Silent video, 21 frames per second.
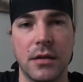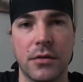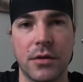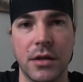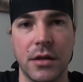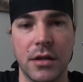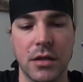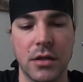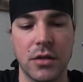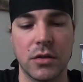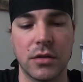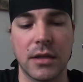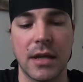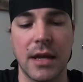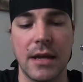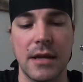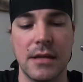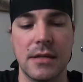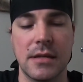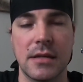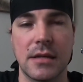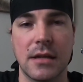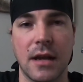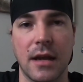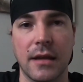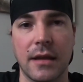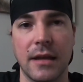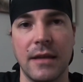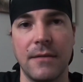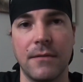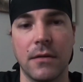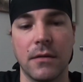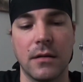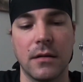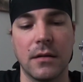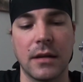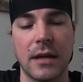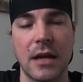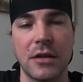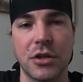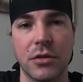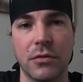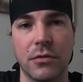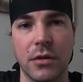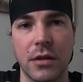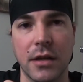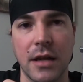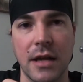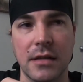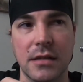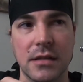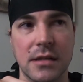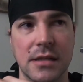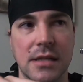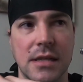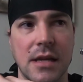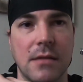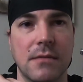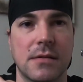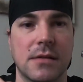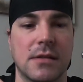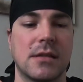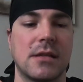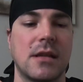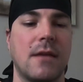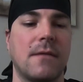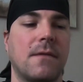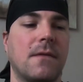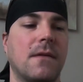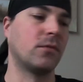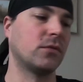good case, like even catching really nicely sounds and stuff.